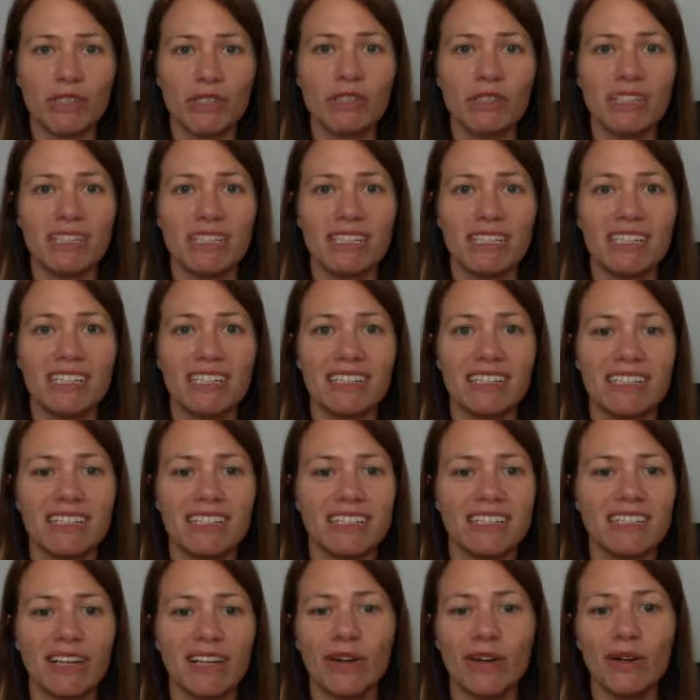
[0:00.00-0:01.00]
teach this.
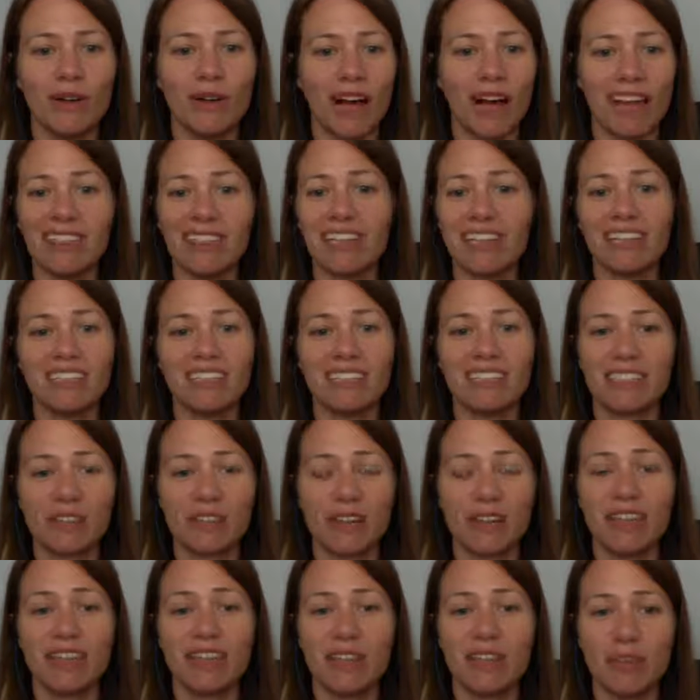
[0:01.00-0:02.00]
So I think it's
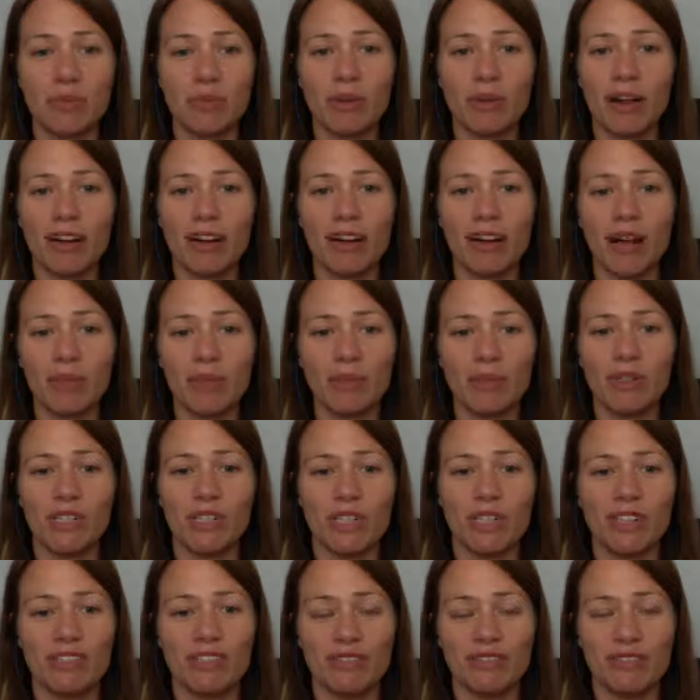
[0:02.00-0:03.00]
great that you brought it up. You
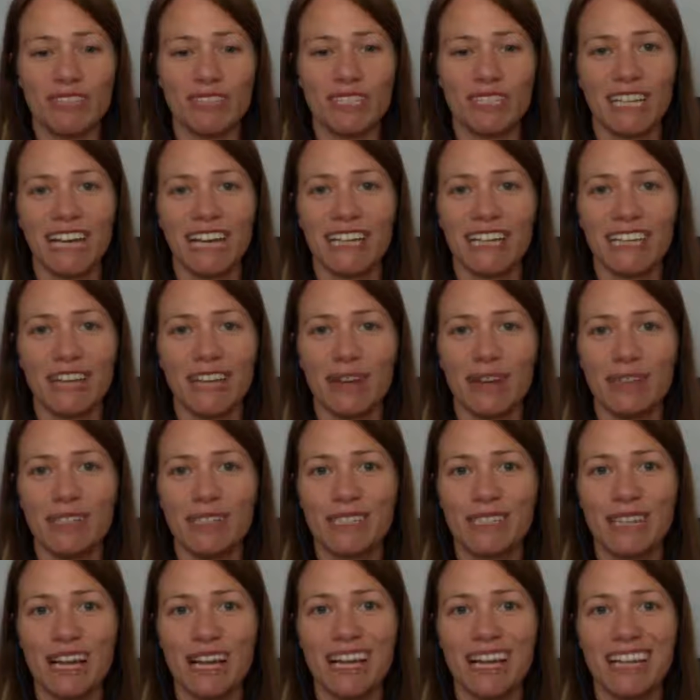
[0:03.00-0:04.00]
shouldn't feel like that was
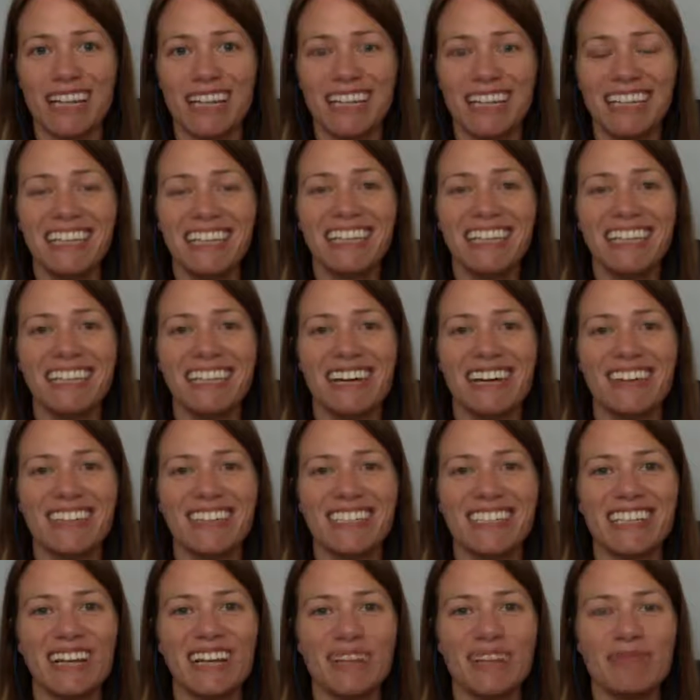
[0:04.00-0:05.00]
a
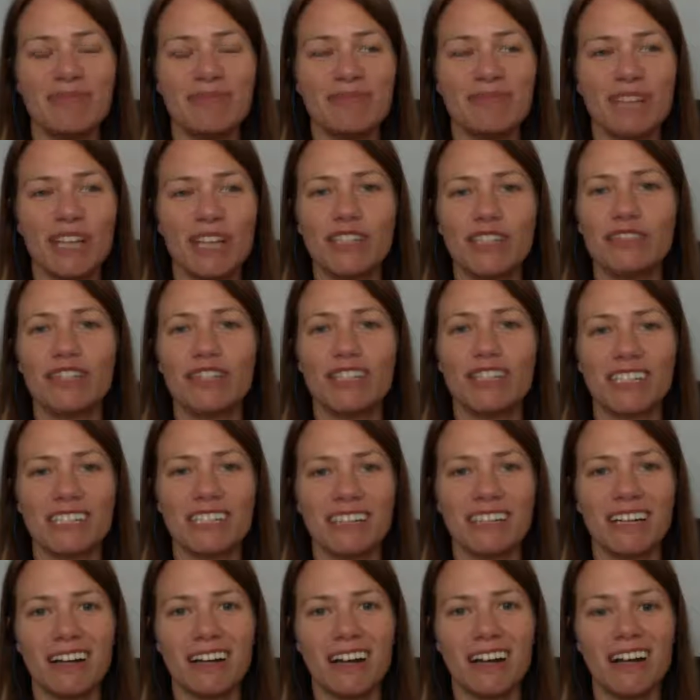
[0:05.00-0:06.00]
diversion
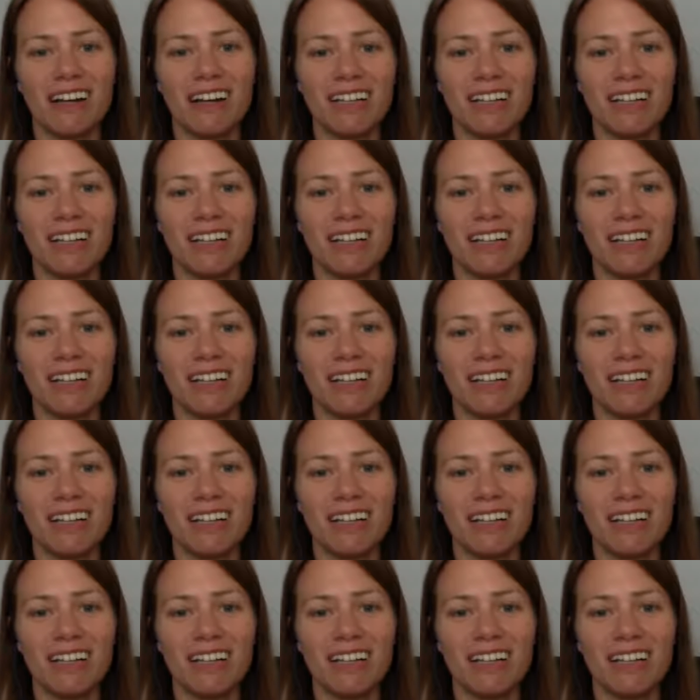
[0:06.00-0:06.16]
at all.